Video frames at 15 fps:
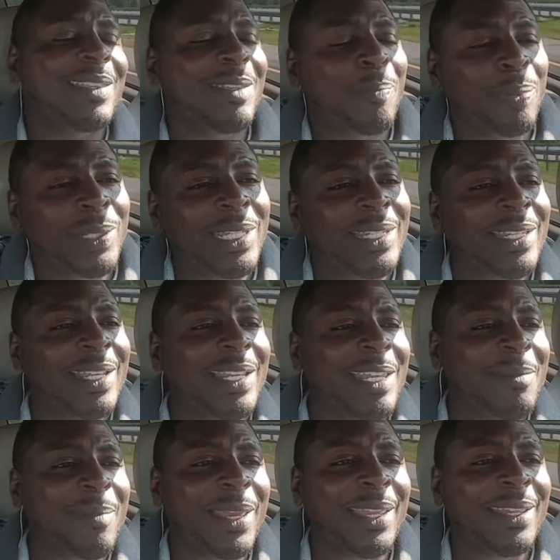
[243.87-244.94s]
the plea that
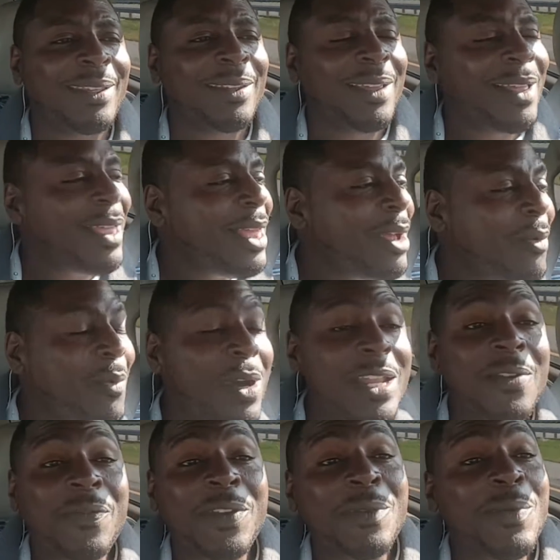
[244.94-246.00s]
he made.
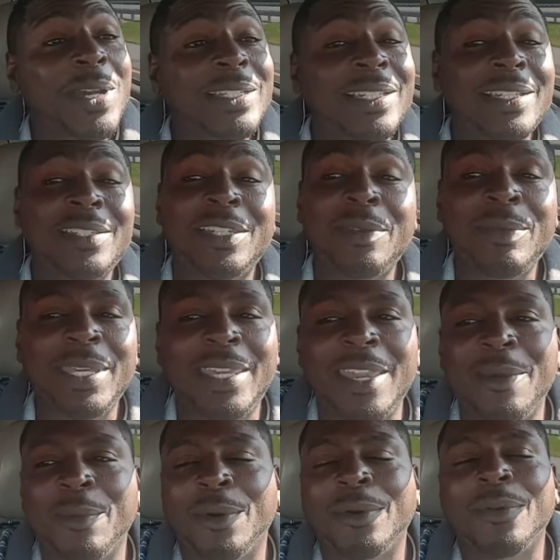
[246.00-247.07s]
What if he wasn't Jimmy
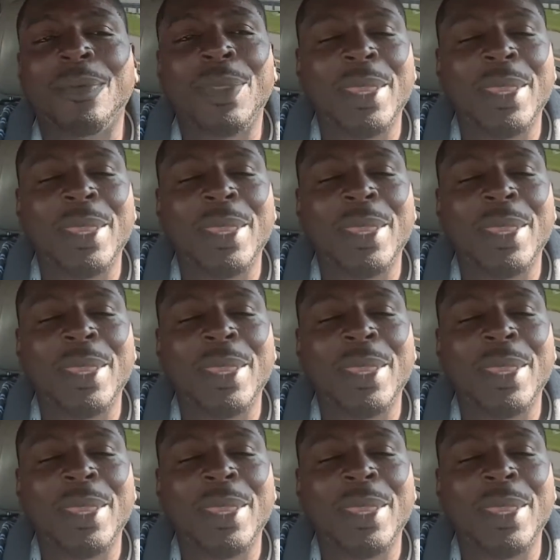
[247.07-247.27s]
Kimmel?